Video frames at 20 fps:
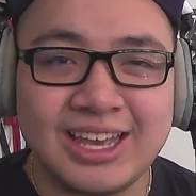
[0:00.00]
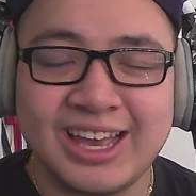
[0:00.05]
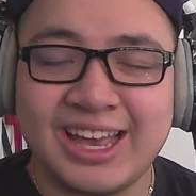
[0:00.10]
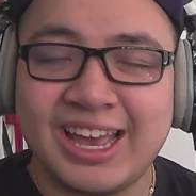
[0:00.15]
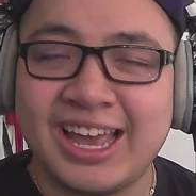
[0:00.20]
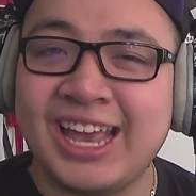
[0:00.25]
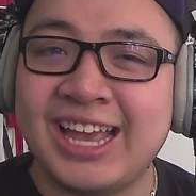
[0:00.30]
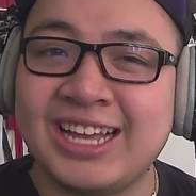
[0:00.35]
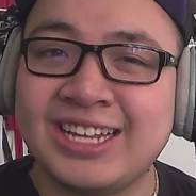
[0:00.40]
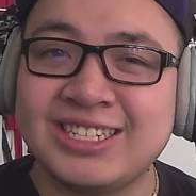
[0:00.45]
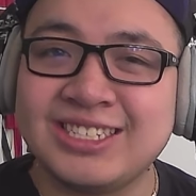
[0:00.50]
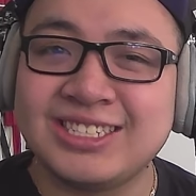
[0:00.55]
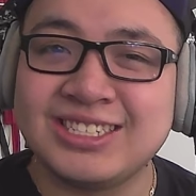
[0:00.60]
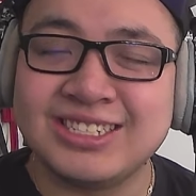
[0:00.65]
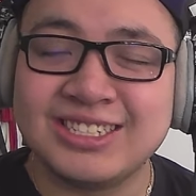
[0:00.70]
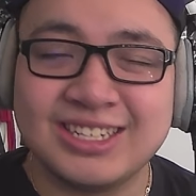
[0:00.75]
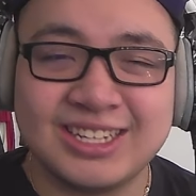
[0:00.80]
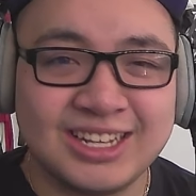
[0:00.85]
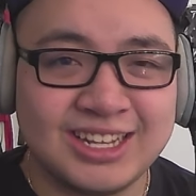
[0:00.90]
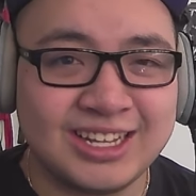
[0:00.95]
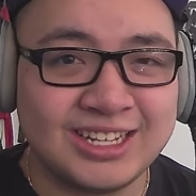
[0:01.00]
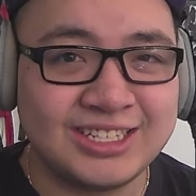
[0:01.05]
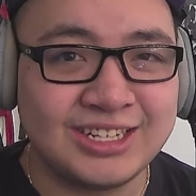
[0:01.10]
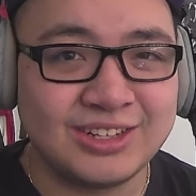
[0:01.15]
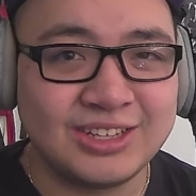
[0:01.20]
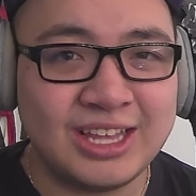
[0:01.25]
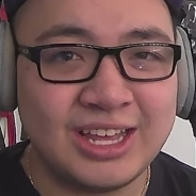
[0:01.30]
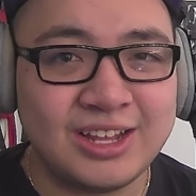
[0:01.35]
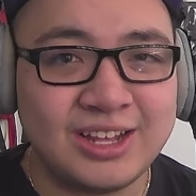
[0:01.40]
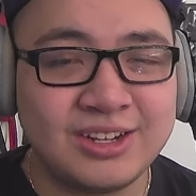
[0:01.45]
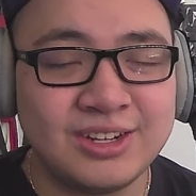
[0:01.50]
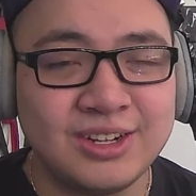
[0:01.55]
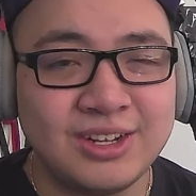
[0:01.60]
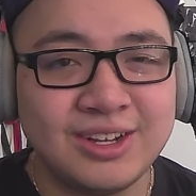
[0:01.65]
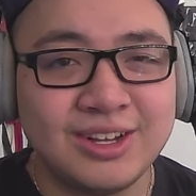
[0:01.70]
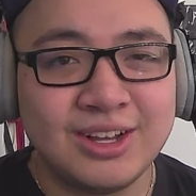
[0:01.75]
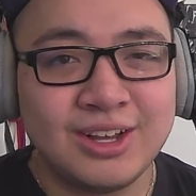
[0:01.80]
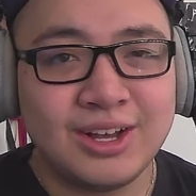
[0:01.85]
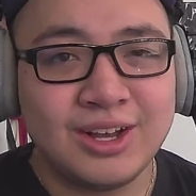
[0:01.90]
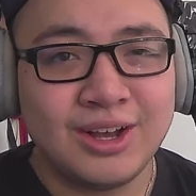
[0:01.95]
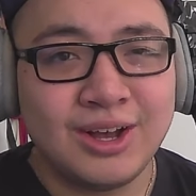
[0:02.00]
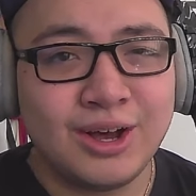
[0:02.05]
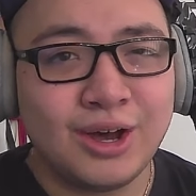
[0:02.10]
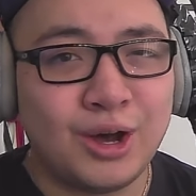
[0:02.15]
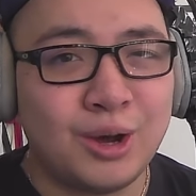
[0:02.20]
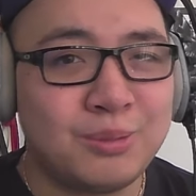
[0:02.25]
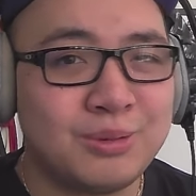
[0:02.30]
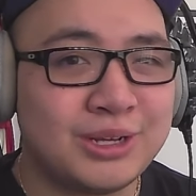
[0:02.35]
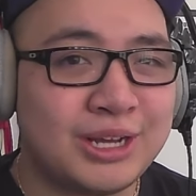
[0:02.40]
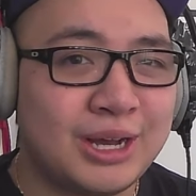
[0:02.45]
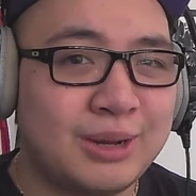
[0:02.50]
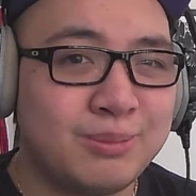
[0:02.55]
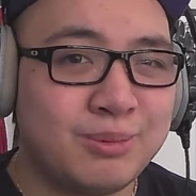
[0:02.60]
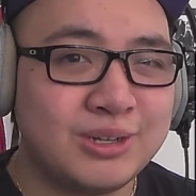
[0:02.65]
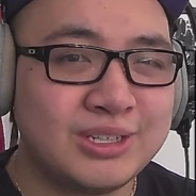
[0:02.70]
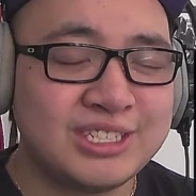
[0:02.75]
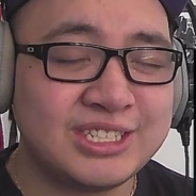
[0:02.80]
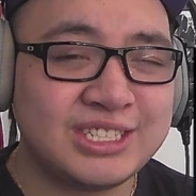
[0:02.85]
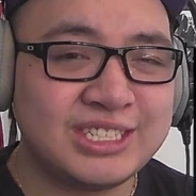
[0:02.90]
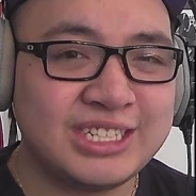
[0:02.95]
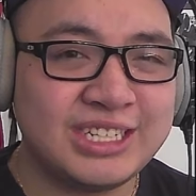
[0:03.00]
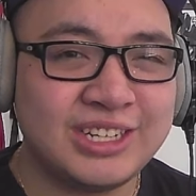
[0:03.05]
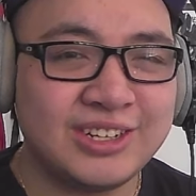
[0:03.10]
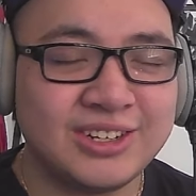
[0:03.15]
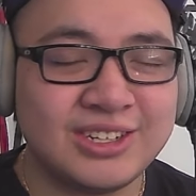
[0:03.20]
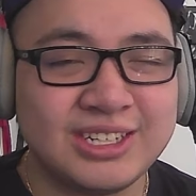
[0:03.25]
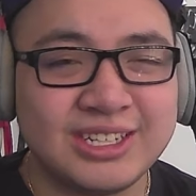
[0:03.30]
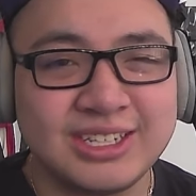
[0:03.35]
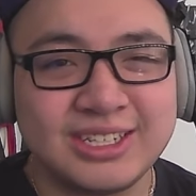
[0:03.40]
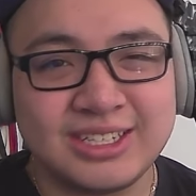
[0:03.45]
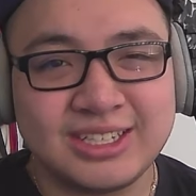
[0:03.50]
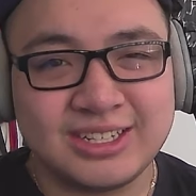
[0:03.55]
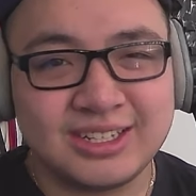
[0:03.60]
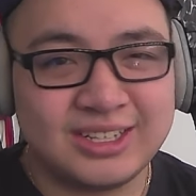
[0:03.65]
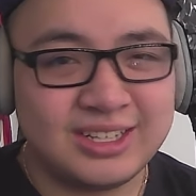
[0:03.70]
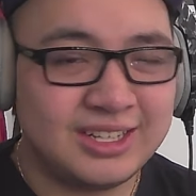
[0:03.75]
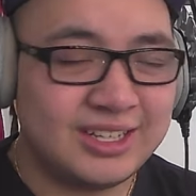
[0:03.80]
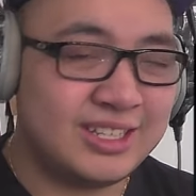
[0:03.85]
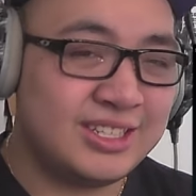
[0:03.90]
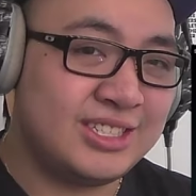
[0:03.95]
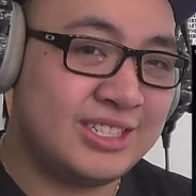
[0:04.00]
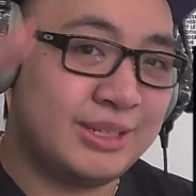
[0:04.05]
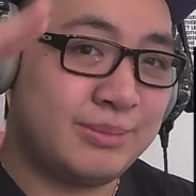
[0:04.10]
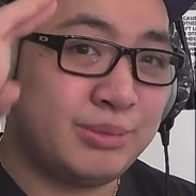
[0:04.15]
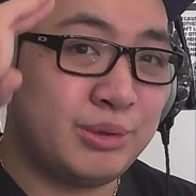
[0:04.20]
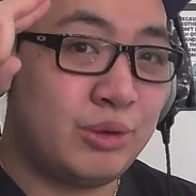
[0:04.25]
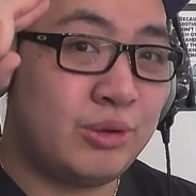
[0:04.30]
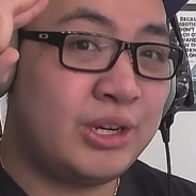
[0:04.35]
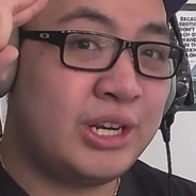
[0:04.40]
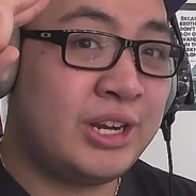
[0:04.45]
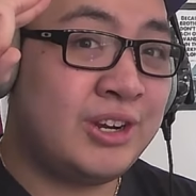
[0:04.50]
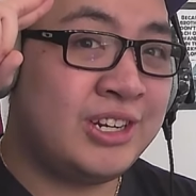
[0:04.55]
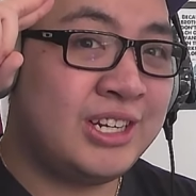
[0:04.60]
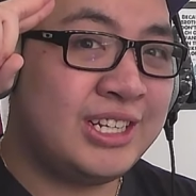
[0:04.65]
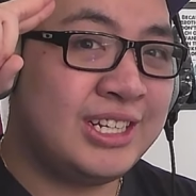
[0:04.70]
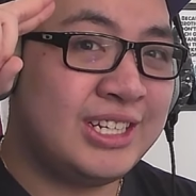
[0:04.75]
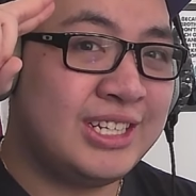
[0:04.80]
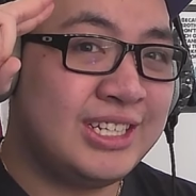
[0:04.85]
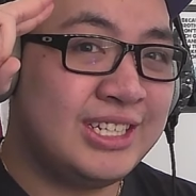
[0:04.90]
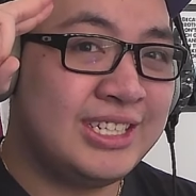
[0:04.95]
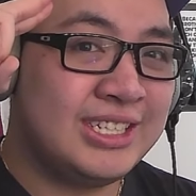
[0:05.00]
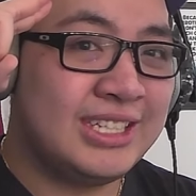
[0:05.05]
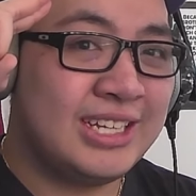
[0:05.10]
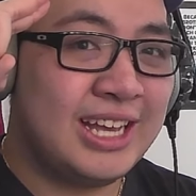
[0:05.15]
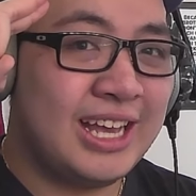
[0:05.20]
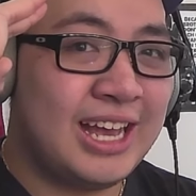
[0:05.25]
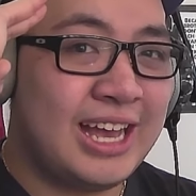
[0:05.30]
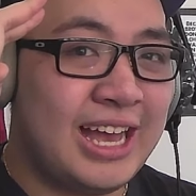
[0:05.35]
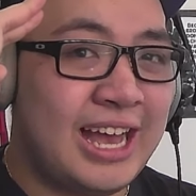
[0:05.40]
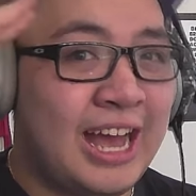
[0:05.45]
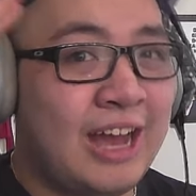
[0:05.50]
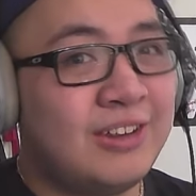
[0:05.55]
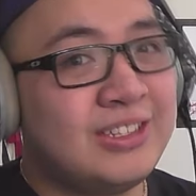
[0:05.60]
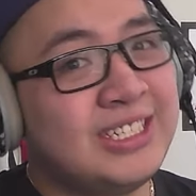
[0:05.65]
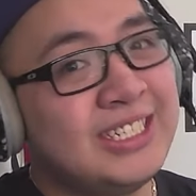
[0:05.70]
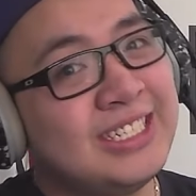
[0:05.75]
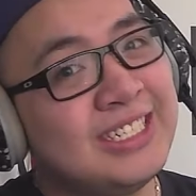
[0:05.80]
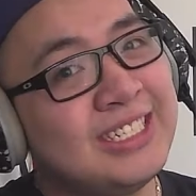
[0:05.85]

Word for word: And until then, open cloud ports is steered. Simply Ordinary. Outie.